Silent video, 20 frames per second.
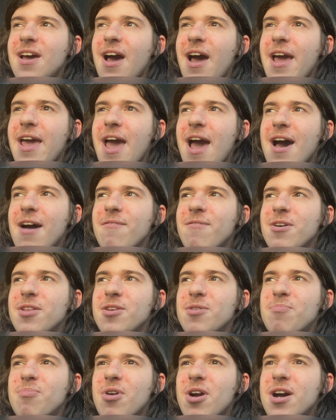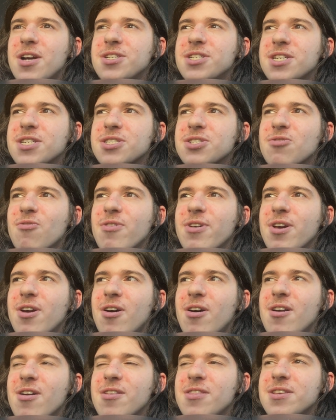I have other projects going
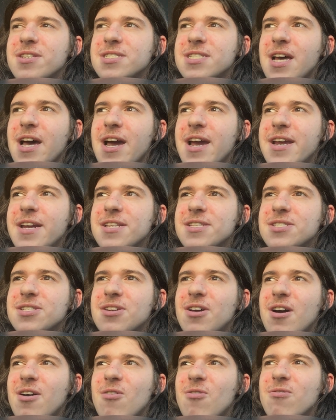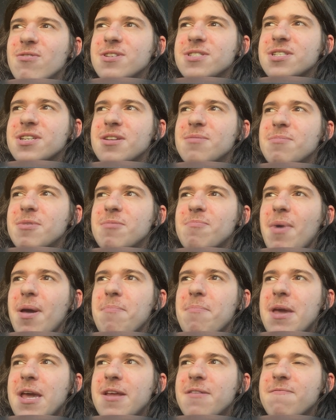on the side. It's not always going to be my
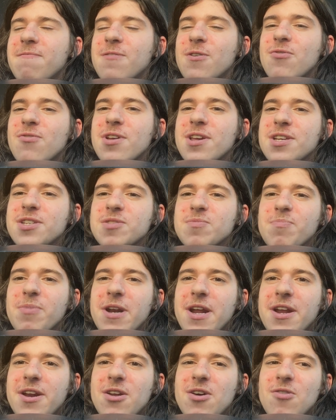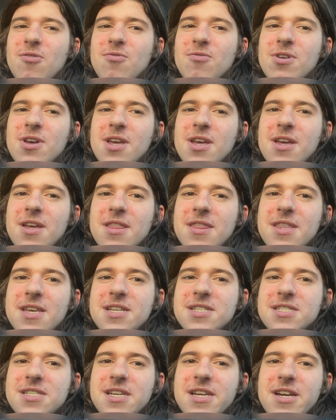main focus, but I know
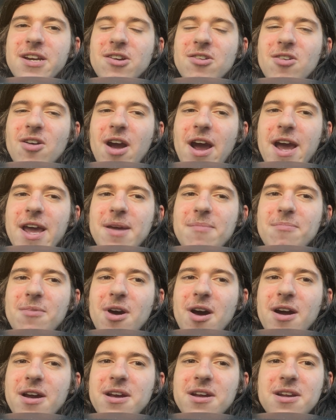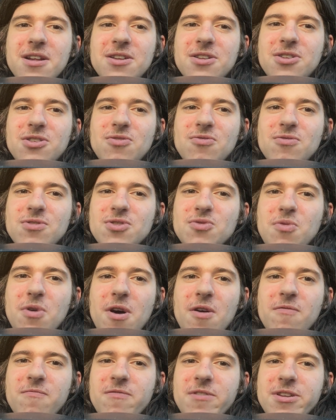this year, I am not going to do a
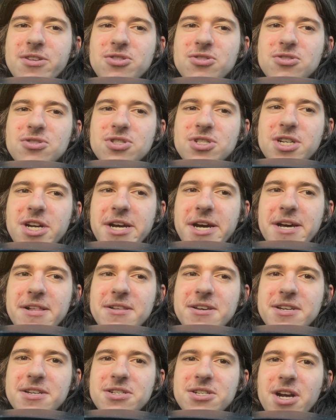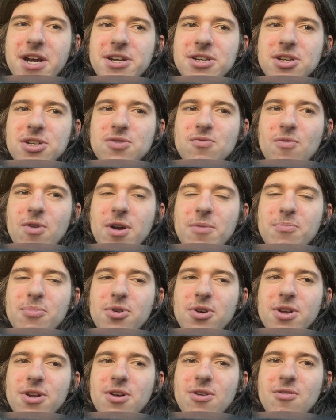12 features challenge. I just want to
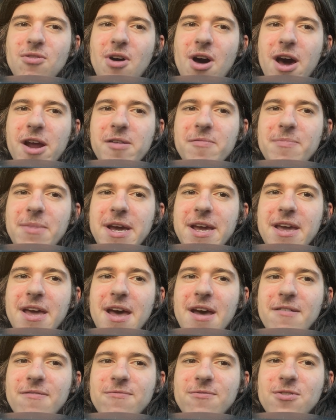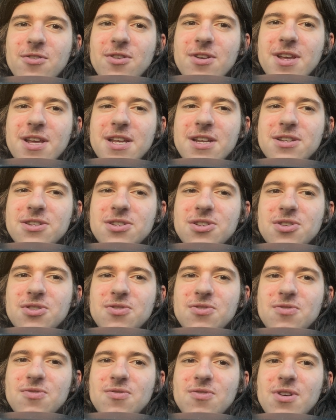put a lot of my effort
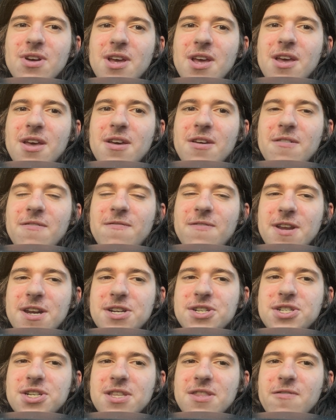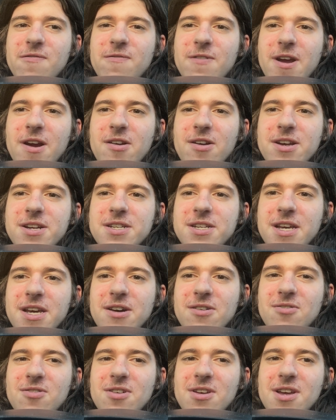into finishing the fairy
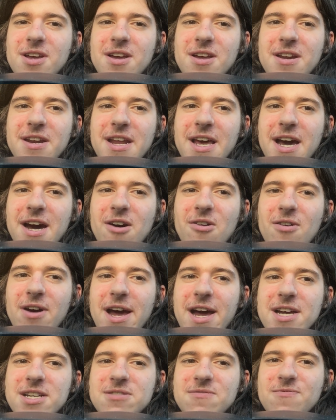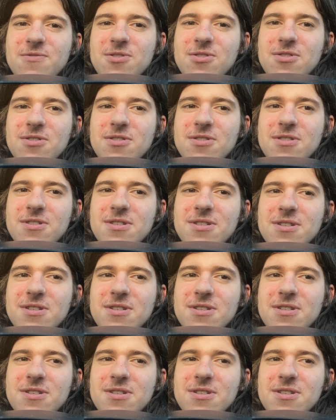tale. Now, as for